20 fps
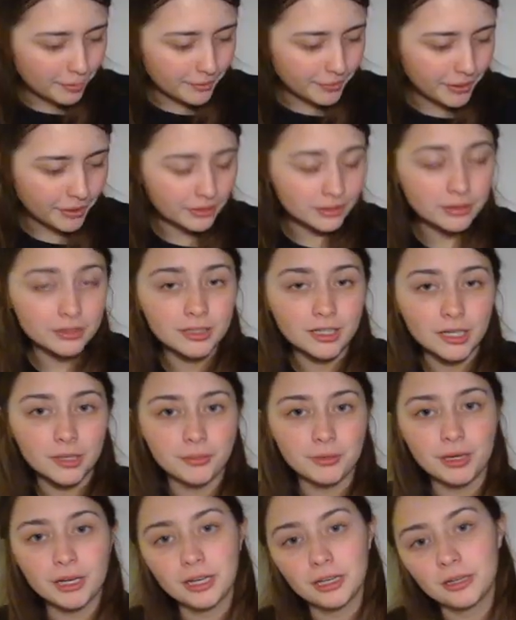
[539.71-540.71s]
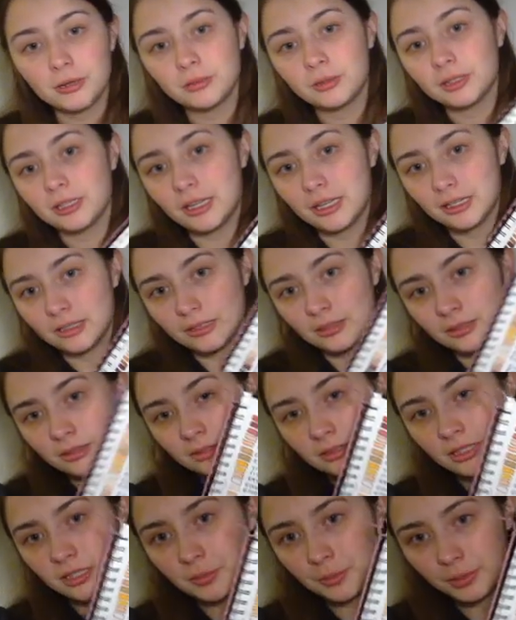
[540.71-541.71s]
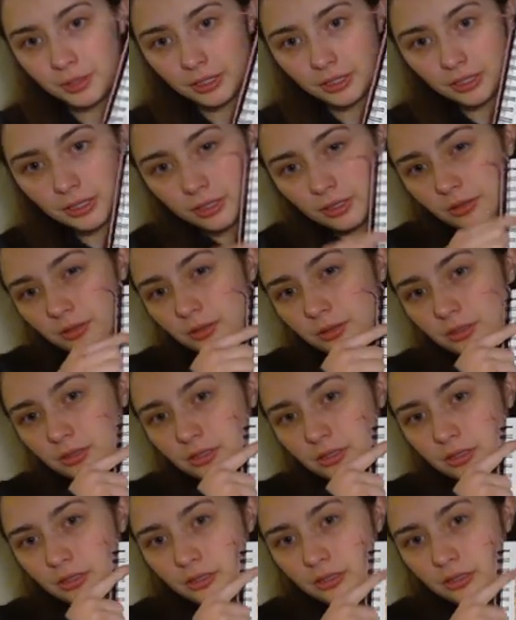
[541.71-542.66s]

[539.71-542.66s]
At the time, I only had this many colors.